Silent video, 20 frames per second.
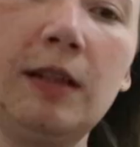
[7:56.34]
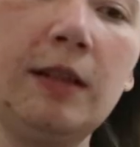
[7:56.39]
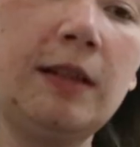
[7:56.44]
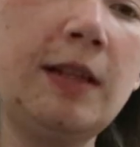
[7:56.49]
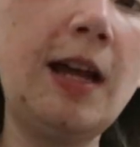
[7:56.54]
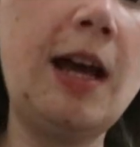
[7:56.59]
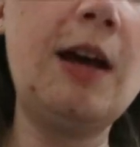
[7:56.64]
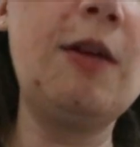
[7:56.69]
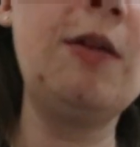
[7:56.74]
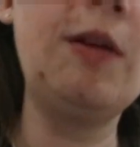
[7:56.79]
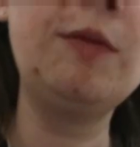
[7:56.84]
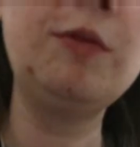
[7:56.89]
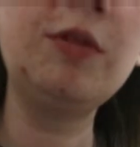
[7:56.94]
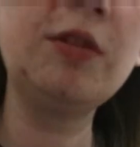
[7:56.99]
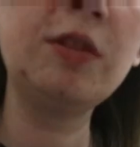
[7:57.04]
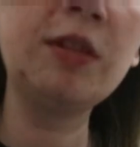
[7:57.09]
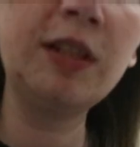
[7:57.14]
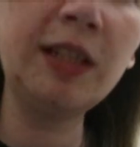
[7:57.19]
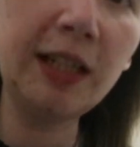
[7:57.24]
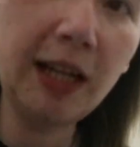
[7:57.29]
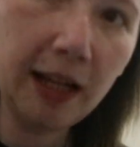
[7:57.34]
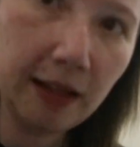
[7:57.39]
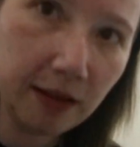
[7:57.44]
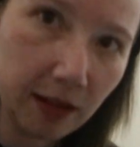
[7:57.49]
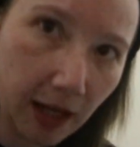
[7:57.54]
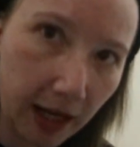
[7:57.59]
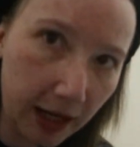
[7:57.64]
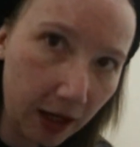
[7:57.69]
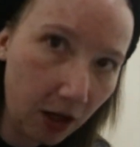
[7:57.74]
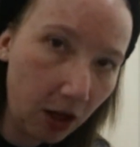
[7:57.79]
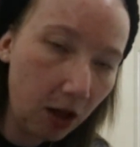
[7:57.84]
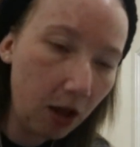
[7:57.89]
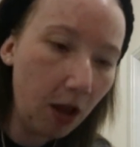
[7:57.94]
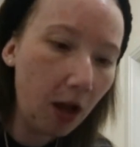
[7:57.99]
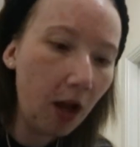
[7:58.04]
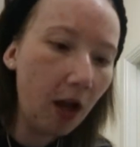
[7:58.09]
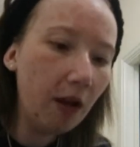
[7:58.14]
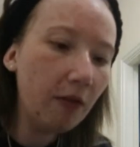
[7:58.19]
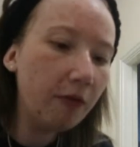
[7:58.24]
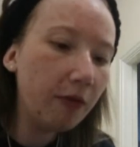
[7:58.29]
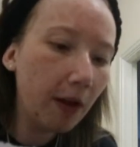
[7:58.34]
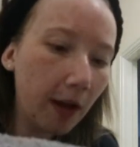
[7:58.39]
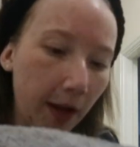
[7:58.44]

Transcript: Now I'm just gonna get a cloth